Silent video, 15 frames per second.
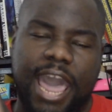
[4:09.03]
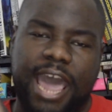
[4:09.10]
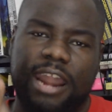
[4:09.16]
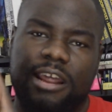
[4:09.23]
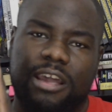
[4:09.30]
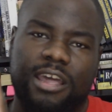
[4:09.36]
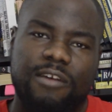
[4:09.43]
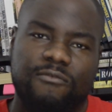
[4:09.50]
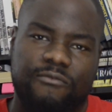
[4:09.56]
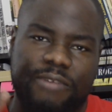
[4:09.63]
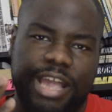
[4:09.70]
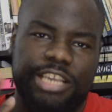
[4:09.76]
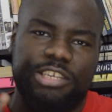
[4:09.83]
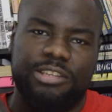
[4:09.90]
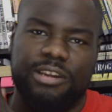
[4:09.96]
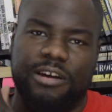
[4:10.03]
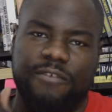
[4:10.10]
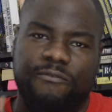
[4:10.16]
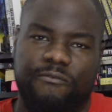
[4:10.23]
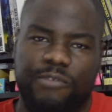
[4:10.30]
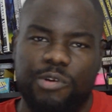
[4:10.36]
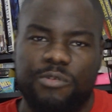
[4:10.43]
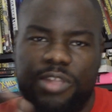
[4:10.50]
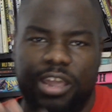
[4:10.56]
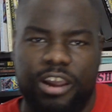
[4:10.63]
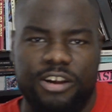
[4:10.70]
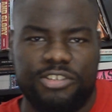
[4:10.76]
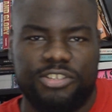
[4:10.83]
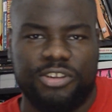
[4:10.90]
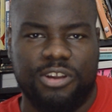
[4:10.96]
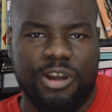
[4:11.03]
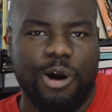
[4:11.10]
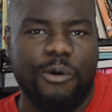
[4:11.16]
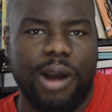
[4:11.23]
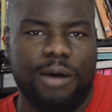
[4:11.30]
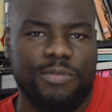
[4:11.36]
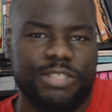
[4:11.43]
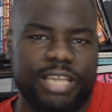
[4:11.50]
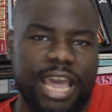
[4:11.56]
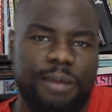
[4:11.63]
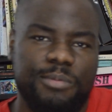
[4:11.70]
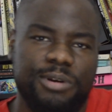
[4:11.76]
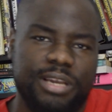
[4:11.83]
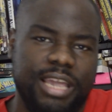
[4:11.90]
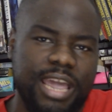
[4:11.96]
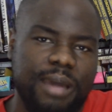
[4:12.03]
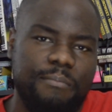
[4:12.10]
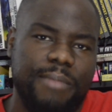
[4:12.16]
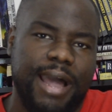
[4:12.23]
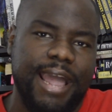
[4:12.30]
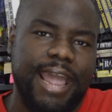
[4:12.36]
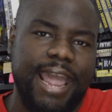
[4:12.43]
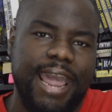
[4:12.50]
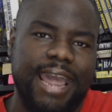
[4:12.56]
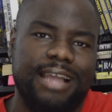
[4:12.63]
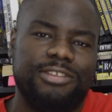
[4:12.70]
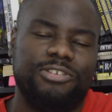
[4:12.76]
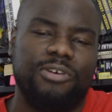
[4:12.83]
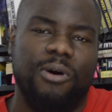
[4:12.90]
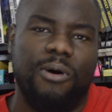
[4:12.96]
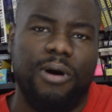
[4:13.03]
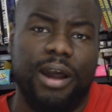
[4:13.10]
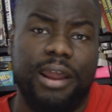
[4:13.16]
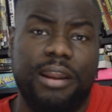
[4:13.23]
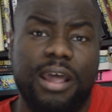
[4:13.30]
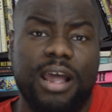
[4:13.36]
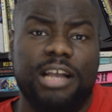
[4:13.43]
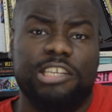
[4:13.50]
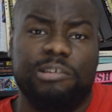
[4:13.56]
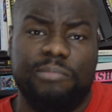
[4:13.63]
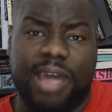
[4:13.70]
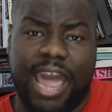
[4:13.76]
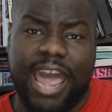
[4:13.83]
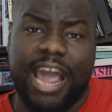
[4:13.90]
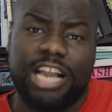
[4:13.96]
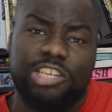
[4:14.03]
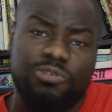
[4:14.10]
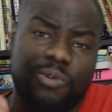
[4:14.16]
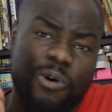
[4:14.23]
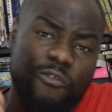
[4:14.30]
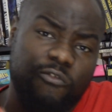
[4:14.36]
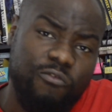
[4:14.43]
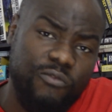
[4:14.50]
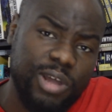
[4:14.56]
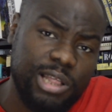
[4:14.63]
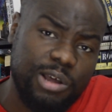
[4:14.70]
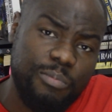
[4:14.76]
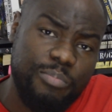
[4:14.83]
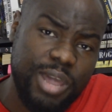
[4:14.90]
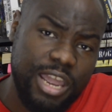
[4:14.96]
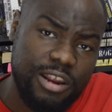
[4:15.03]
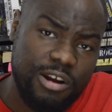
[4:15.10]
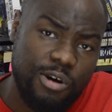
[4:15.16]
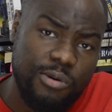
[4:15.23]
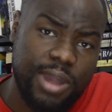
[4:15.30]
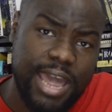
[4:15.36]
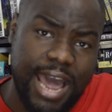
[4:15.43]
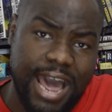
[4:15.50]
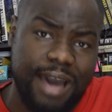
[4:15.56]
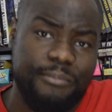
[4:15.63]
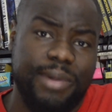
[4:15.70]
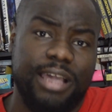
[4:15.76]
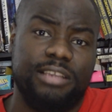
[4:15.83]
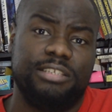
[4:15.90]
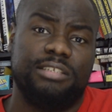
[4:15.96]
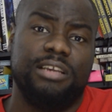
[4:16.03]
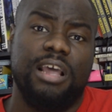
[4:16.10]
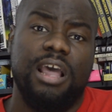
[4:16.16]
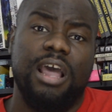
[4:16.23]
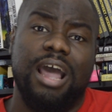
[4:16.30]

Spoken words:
at a convention a few years ago, I was able to get my hands on some actual Filipino comics,